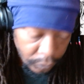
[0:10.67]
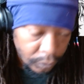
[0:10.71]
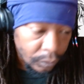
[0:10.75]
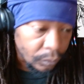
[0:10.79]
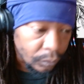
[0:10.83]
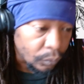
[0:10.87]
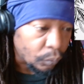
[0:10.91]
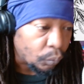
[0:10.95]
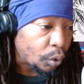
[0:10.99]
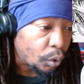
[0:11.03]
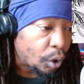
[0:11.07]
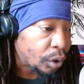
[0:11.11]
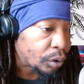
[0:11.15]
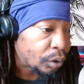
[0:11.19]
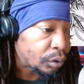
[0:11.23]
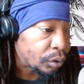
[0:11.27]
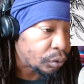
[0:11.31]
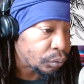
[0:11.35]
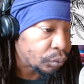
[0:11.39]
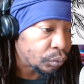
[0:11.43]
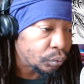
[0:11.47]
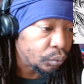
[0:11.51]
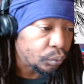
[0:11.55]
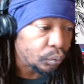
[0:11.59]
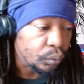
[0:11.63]
walk
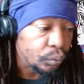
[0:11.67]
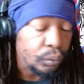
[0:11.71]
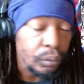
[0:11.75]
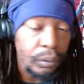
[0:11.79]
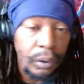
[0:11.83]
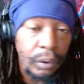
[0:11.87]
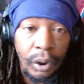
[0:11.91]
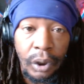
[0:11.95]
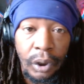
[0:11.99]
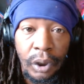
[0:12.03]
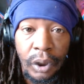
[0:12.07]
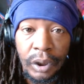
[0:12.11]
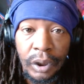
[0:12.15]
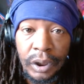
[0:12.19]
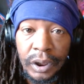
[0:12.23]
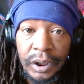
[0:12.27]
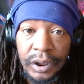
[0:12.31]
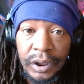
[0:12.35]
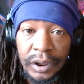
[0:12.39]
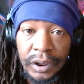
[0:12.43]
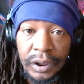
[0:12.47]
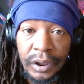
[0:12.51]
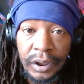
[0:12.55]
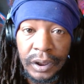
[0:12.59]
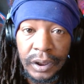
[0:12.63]
through all of
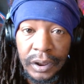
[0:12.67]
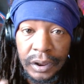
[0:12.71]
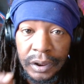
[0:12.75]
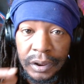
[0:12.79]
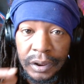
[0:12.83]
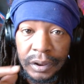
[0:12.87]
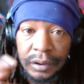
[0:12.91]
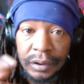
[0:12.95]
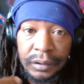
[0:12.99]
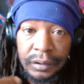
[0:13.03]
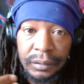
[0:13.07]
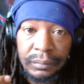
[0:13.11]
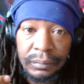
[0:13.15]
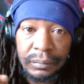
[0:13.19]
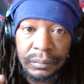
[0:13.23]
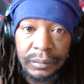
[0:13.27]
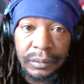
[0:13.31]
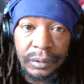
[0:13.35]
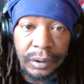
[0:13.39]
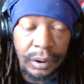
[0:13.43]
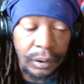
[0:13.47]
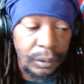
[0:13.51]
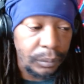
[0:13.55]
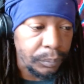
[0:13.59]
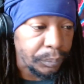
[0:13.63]
the uh
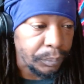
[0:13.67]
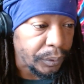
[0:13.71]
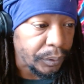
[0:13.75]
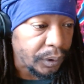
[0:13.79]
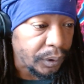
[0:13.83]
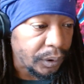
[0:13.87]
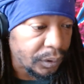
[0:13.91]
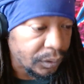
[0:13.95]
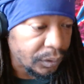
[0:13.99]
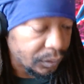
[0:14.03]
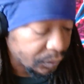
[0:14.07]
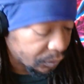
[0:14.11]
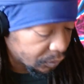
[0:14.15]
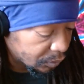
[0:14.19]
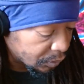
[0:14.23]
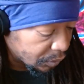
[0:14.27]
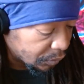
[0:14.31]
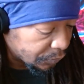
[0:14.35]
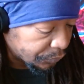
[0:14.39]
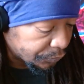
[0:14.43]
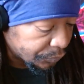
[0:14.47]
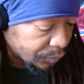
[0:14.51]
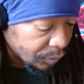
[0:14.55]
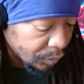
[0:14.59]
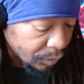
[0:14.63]
terpenes
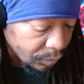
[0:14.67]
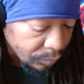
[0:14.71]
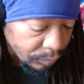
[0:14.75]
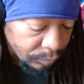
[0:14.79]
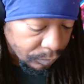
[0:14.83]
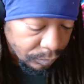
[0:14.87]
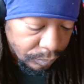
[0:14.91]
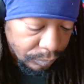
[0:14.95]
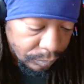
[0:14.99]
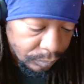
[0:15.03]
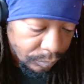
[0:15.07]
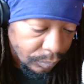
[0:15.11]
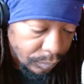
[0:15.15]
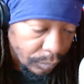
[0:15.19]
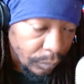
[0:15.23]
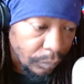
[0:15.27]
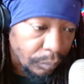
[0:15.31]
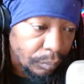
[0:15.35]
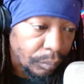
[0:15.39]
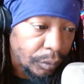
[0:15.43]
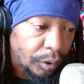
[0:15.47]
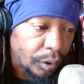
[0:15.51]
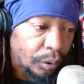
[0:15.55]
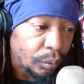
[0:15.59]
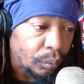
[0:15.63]
of um
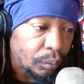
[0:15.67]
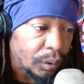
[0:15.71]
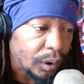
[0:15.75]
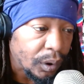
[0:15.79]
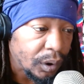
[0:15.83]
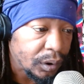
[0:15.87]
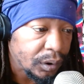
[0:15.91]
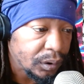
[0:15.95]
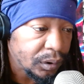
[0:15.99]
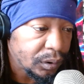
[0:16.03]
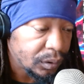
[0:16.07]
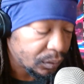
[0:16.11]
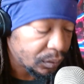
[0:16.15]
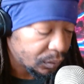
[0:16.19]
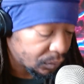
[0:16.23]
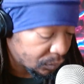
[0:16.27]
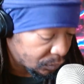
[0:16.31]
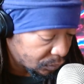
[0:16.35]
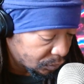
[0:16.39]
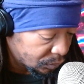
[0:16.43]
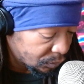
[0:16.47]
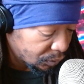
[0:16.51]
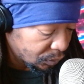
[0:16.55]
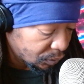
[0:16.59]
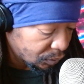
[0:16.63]
marijuana,
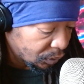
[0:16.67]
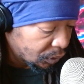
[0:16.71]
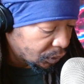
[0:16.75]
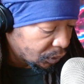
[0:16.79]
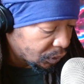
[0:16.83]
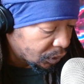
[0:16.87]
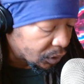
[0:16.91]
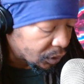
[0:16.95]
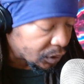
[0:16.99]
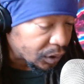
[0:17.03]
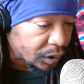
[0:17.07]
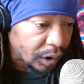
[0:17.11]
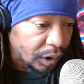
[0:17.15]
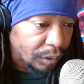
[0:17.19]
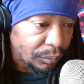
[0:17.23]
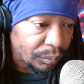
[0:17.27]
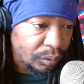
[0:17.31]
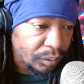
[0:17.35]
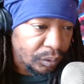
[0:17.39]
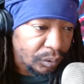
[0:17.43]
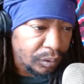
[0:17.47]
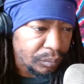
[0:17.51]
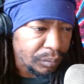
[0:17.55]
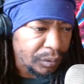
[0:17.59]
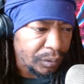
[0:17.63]
and today we're
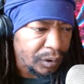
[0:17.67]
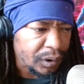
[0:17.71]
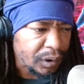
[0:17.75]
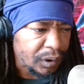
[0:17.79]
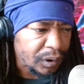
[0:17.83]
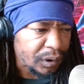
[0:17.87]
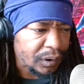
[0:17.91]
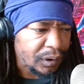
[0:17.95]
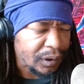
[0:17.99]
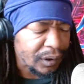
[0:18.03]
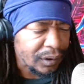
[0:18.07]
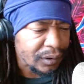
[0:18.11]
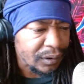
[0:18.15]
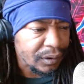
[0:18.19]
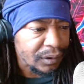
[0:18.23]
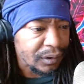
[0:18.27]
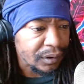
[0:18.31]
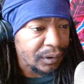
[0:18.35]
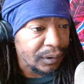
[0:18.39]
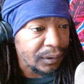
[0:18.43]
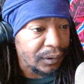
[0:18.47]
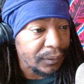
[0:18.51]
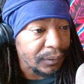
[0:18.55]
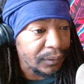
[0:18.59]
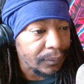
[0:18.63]
going to be looking at
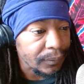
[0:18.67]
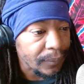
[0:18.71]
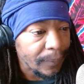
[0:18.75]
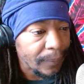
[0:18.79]
uh